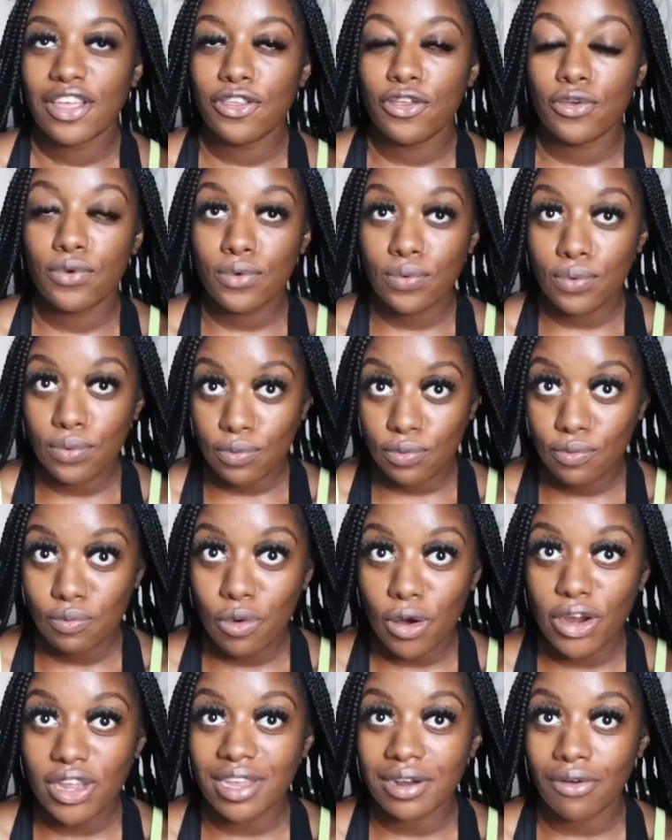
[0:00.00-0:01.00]
You
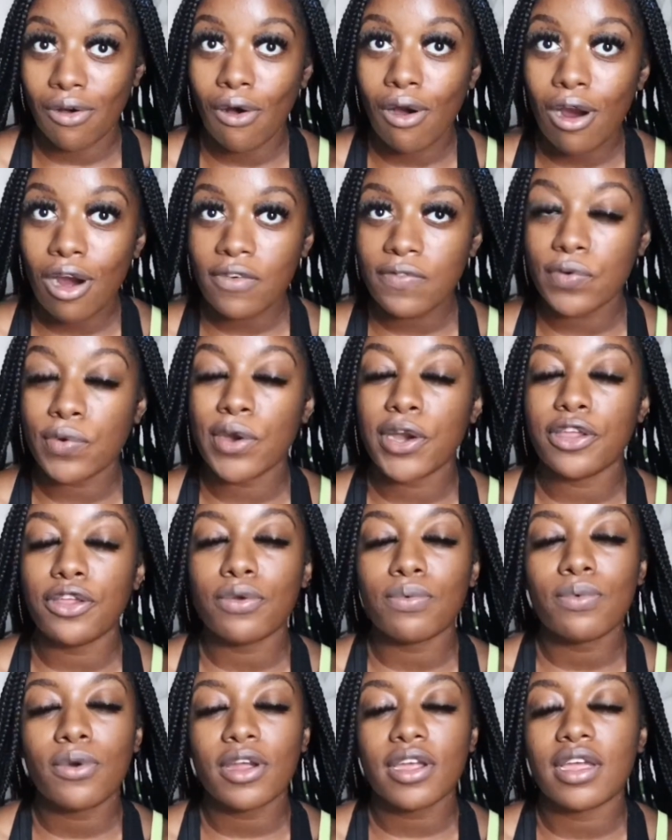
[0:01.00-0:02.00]
working hard for it.
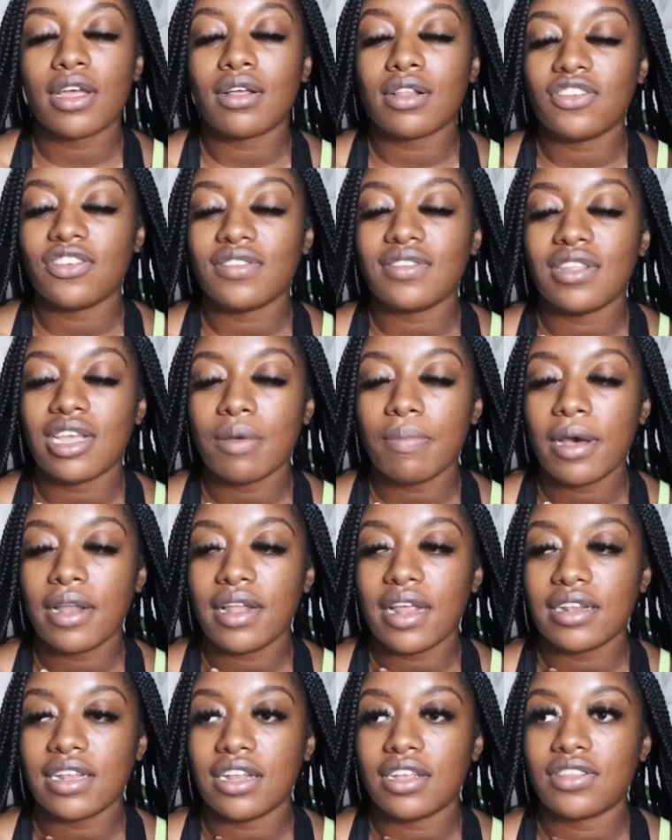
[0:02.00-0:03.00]
You're working. Just think about it
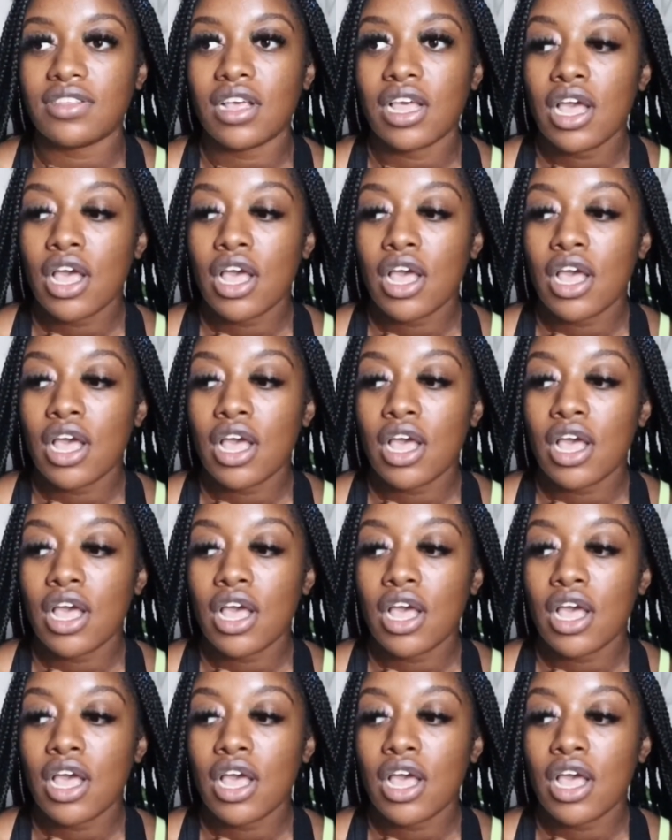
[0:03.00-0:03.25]
like this.